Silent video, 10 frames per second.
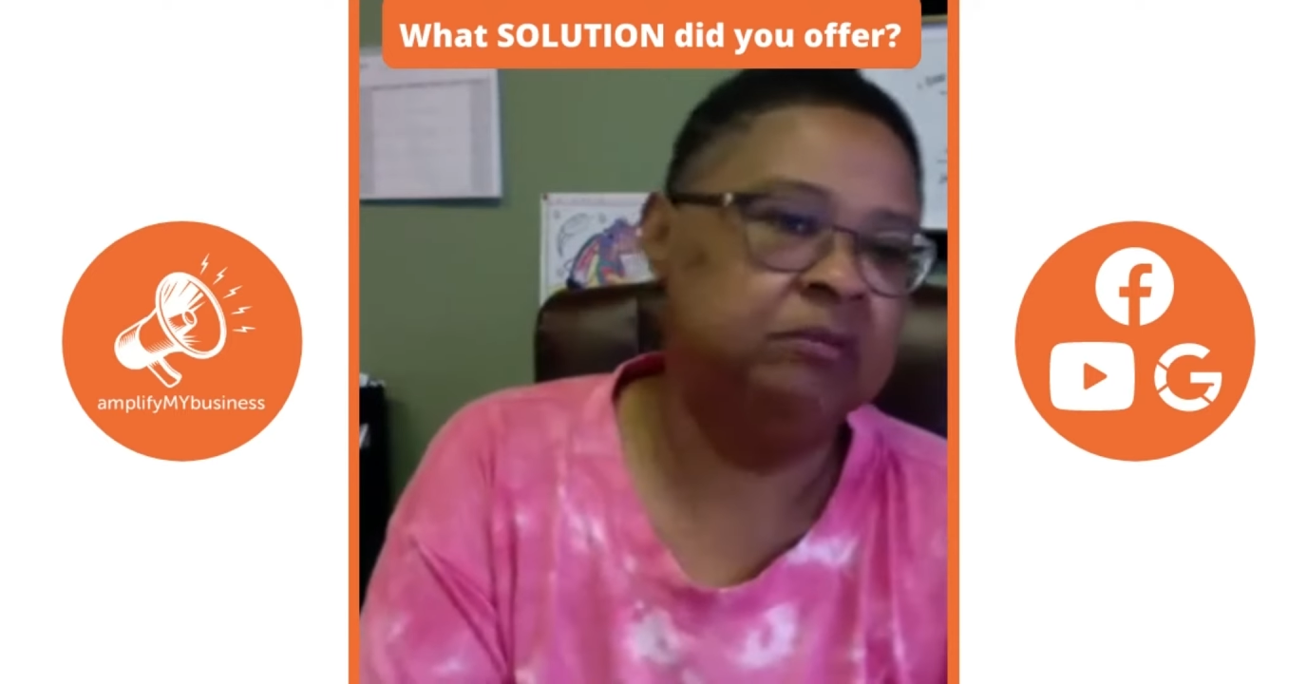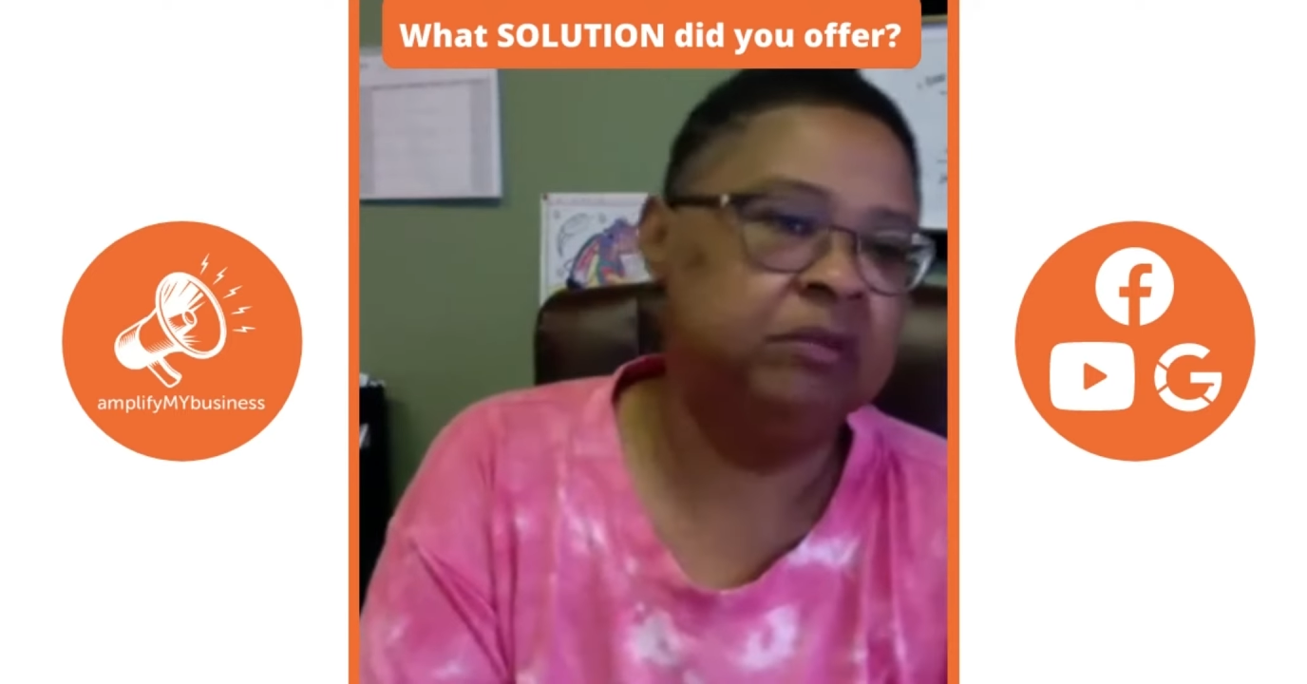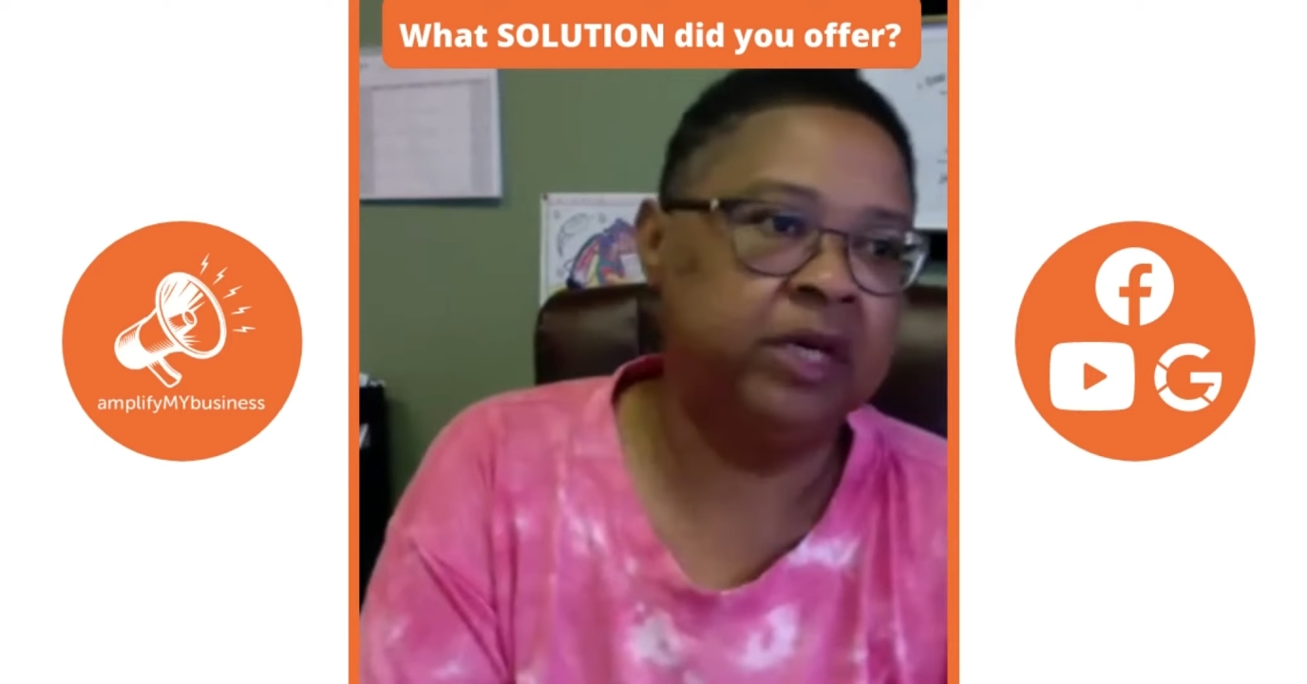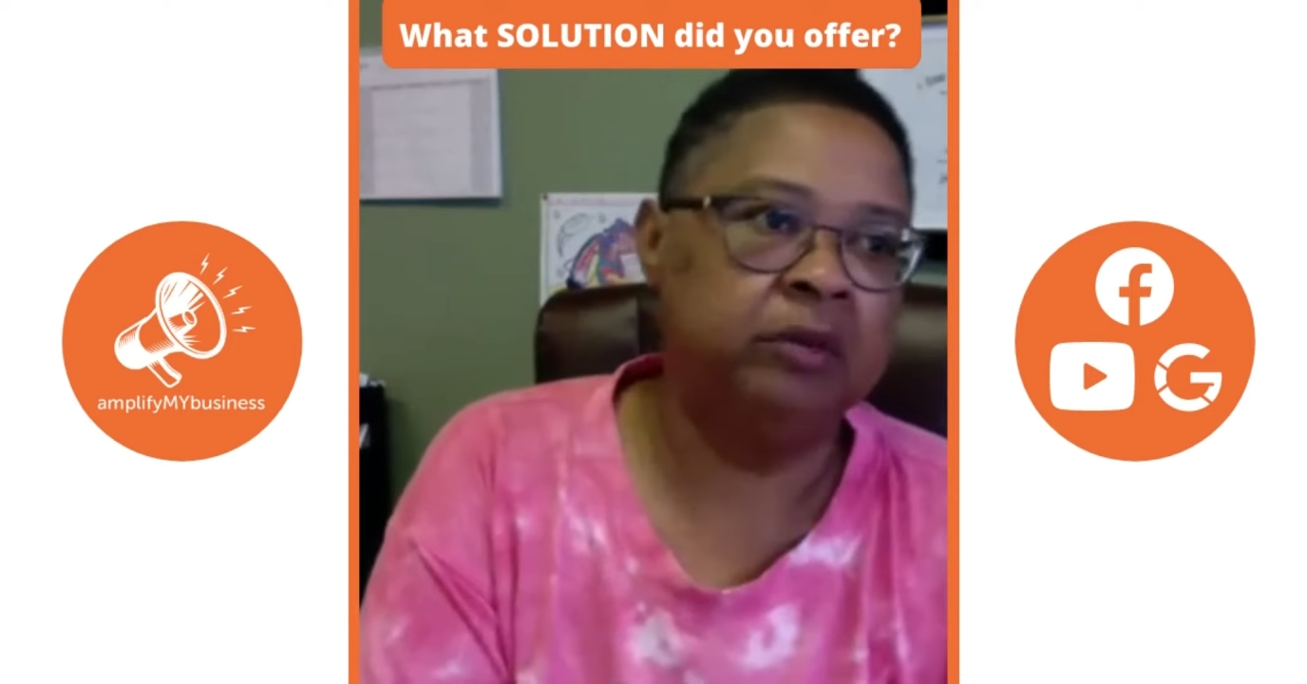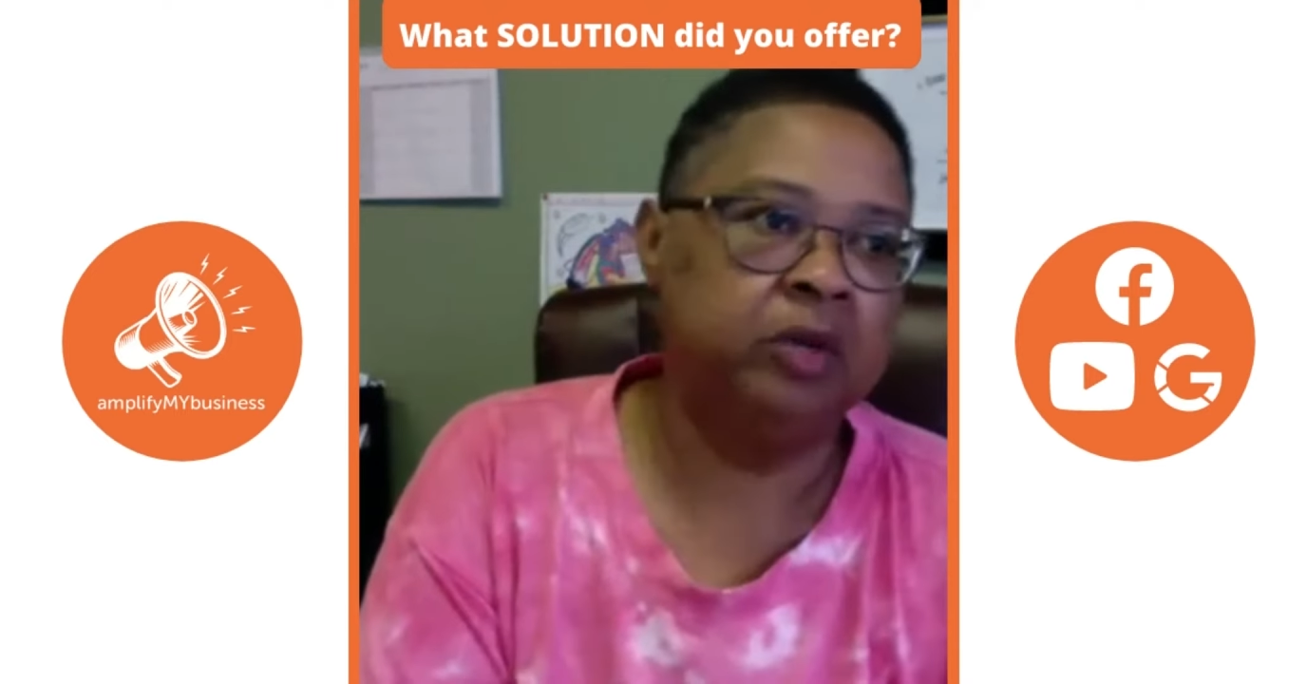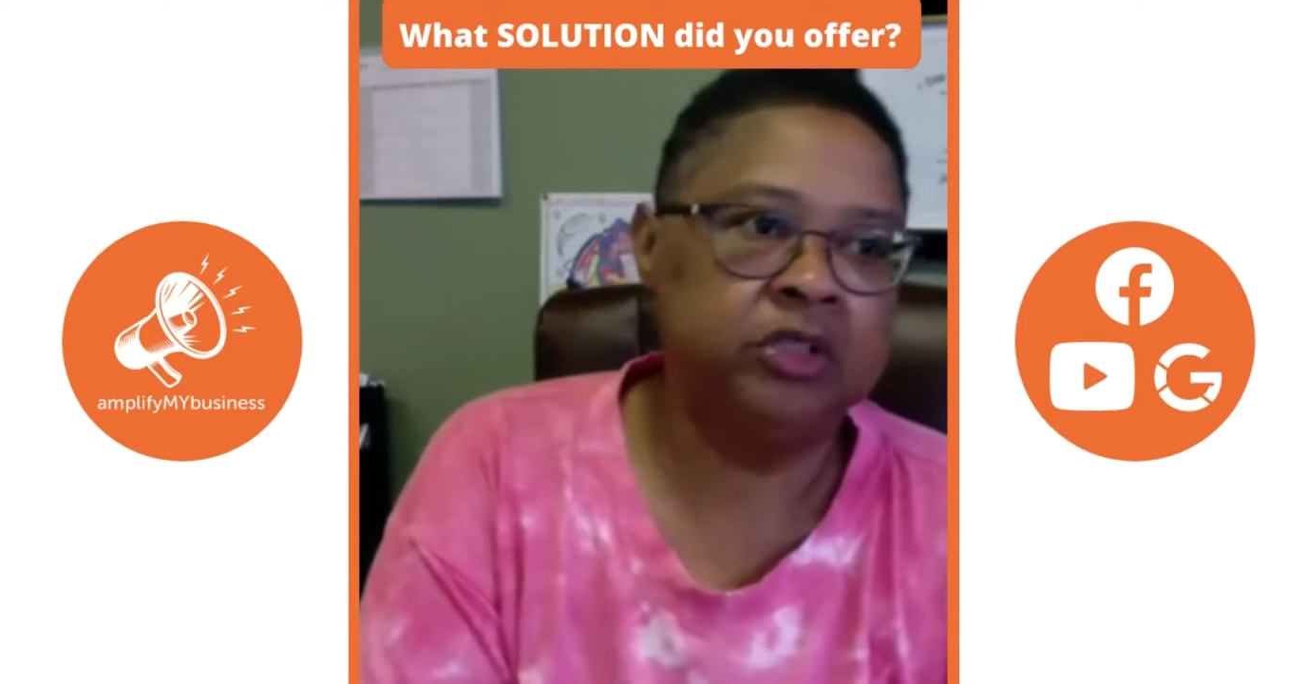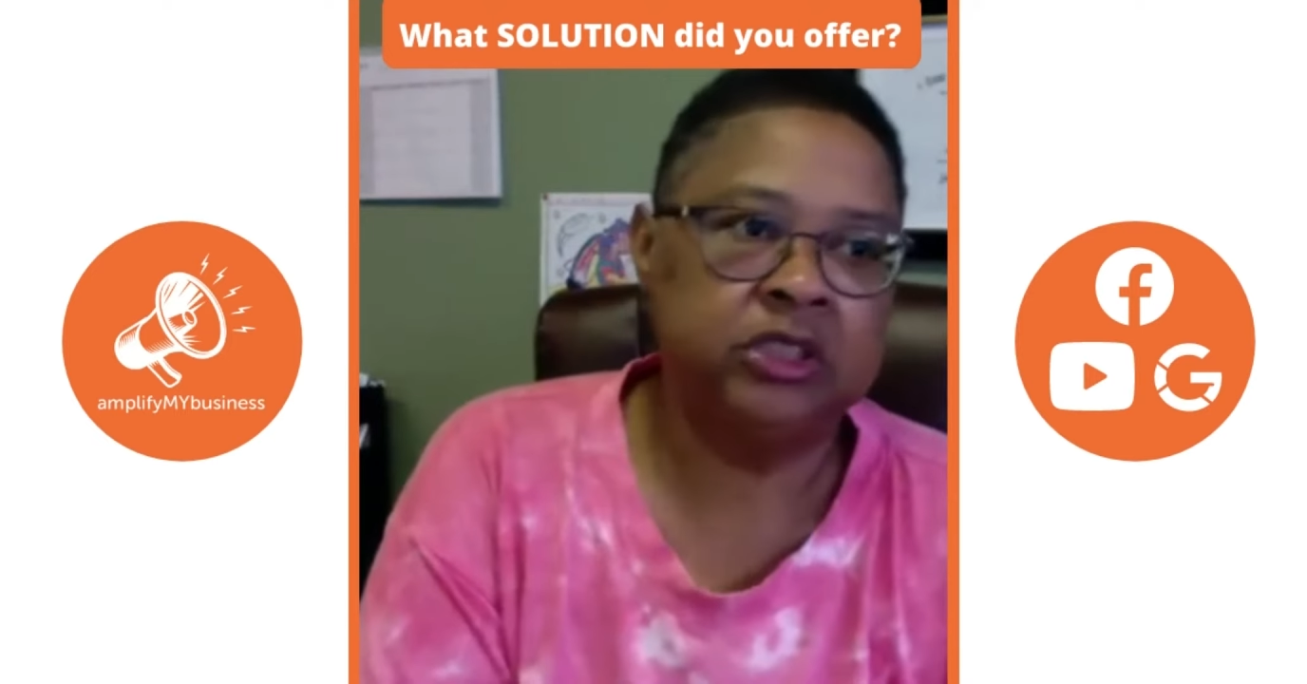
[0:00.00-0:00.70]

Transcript: minimal,